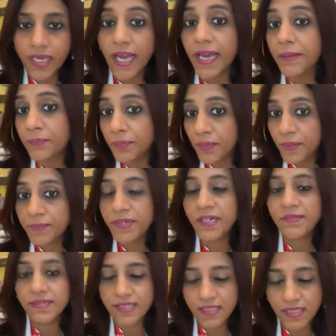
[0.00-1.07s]
and
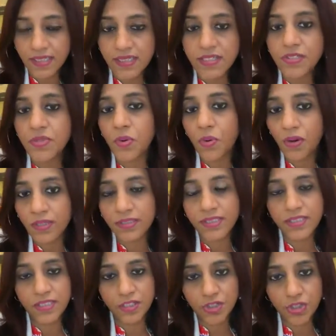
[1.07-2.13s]
permanent results to all
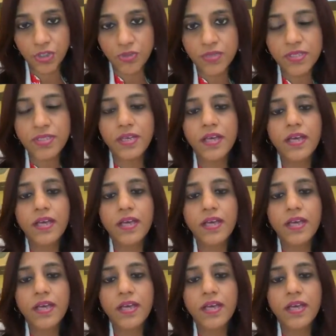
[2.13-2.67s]
these issues.